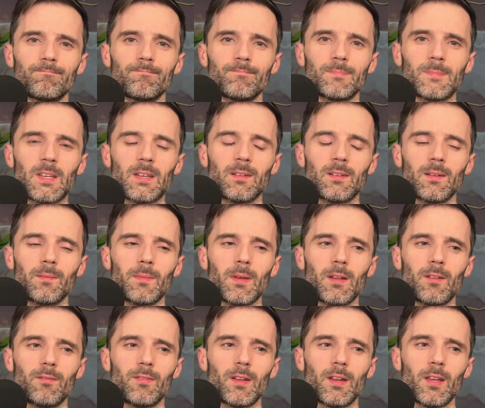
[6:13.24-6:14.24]
And I made
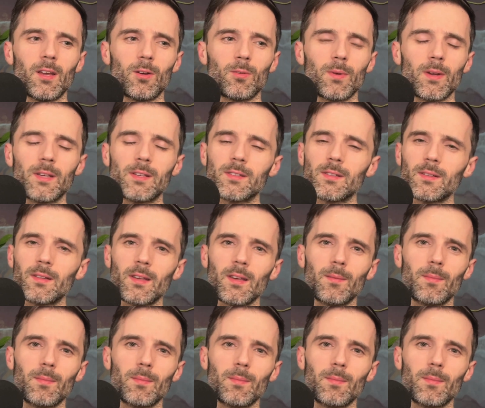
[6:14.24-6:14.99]
a video recently